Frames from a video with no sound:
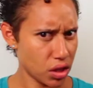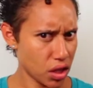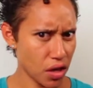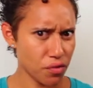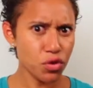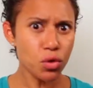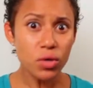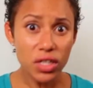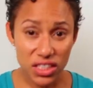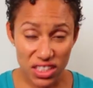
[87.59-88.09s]

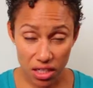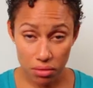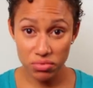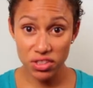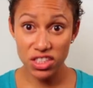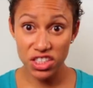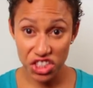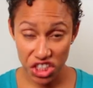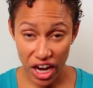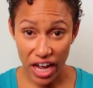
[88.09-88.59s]
Have you
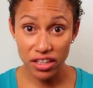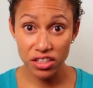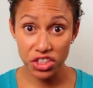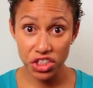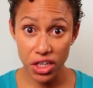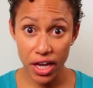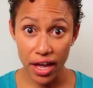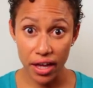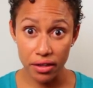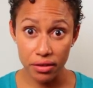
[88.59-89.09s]
accepted the
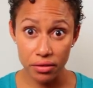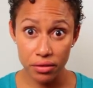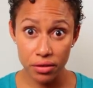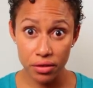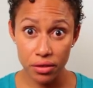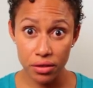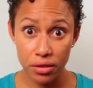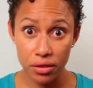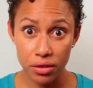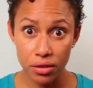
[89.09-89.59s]
challenge yet?
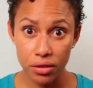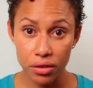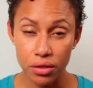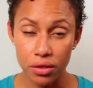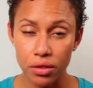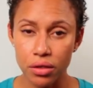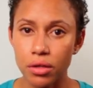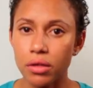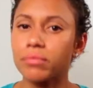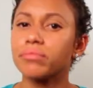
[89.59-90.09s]

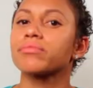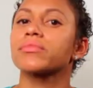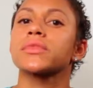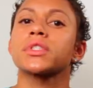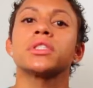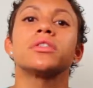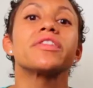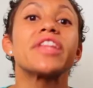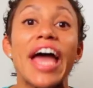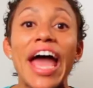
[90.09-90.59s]

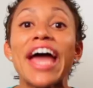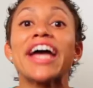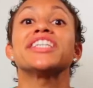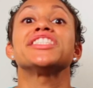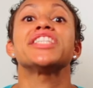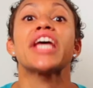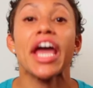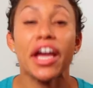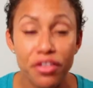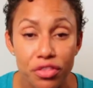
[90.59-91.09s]
The
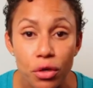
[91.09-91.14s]
hashtag